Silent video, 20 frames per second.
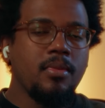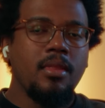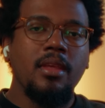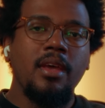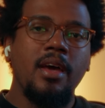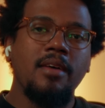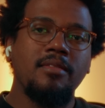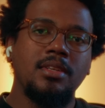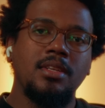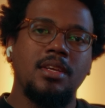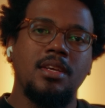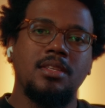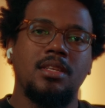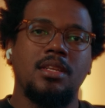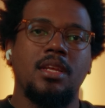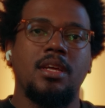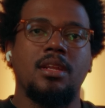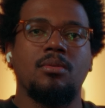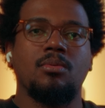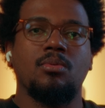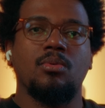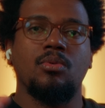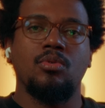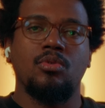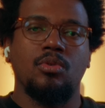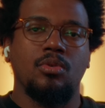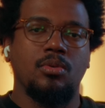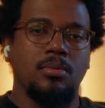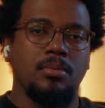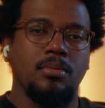have a designated
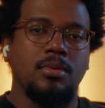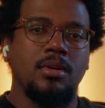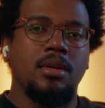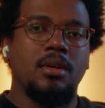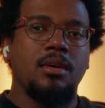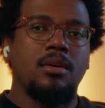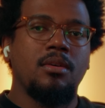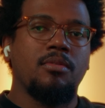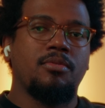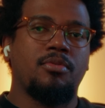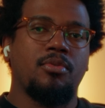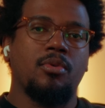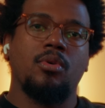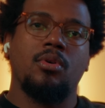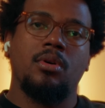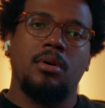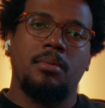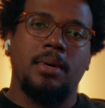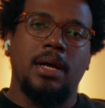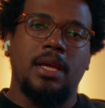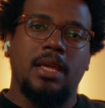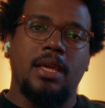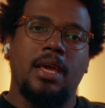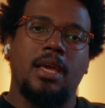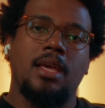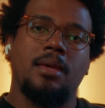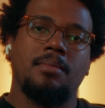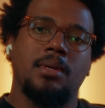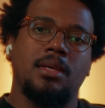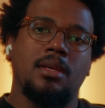room for my
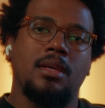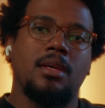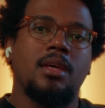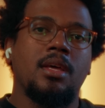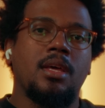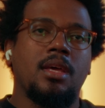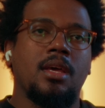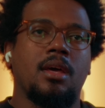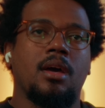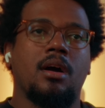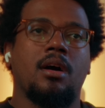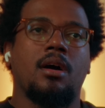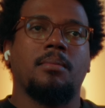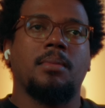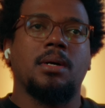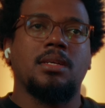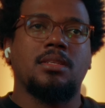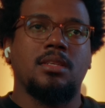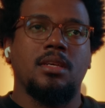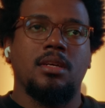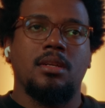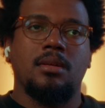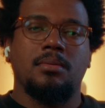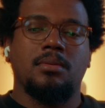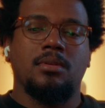gaming and all my setup.